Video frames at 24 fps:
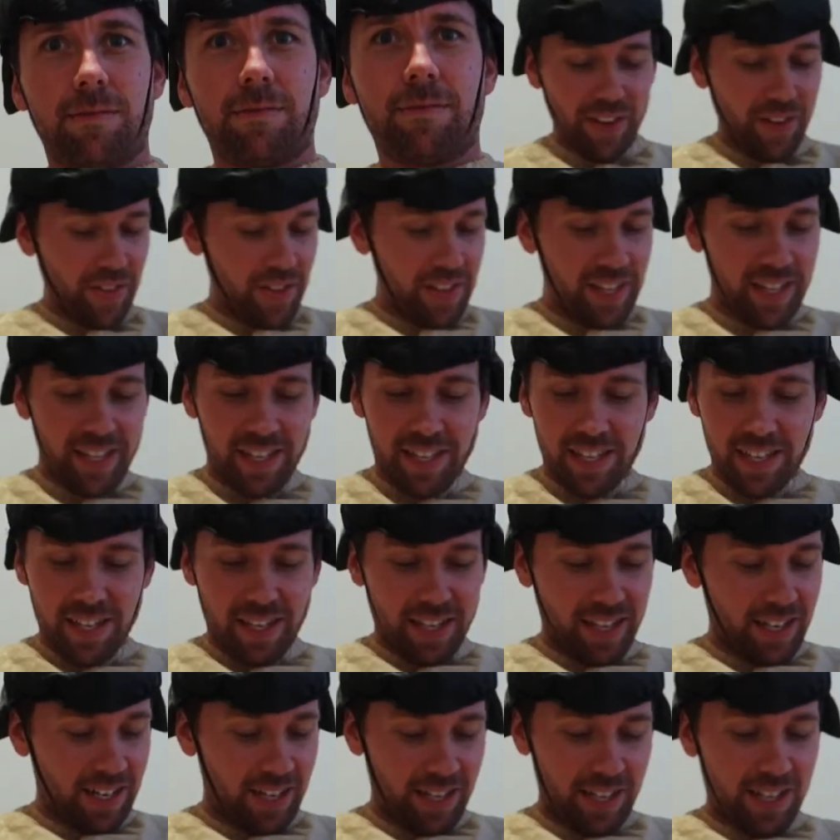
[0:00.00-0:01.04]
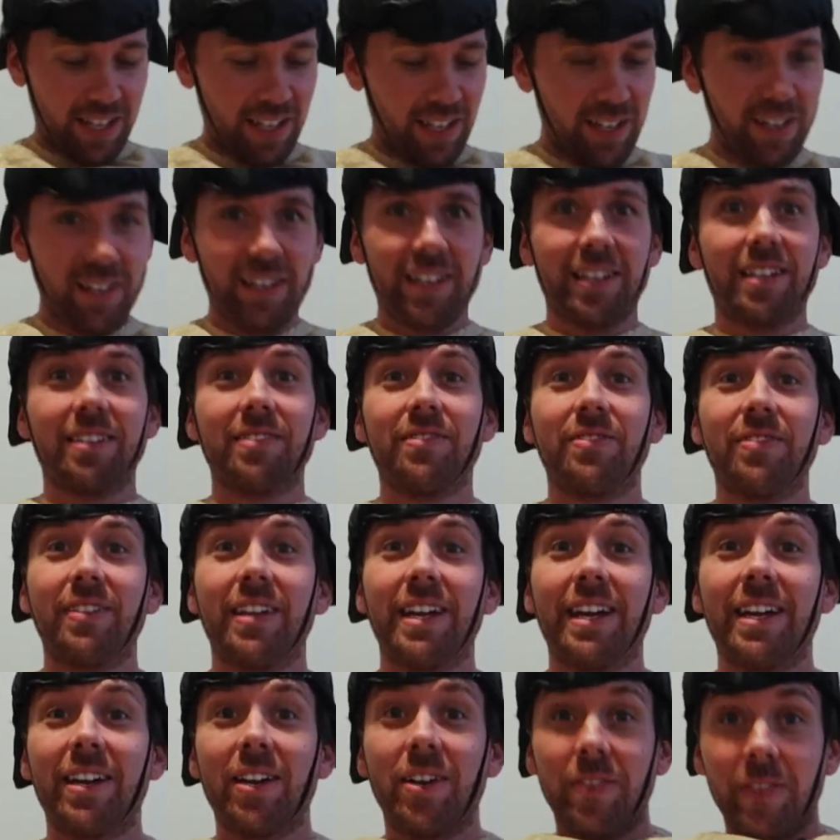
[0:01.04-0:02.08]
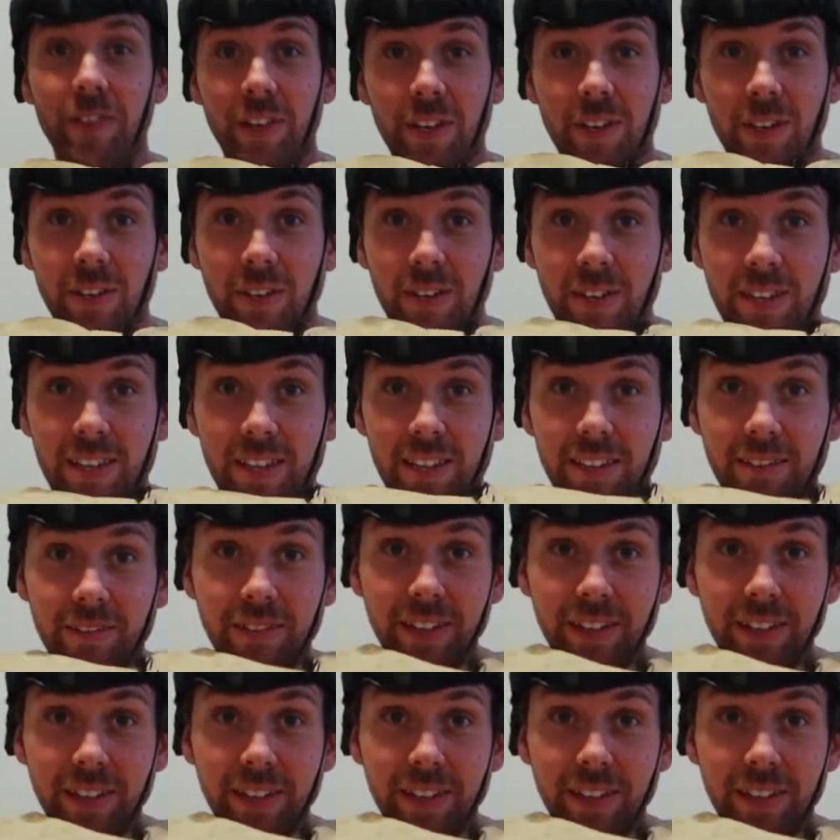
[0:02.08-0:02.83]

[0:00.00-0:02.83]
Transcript: Oh, this is just gonna slowly deflate over the course of the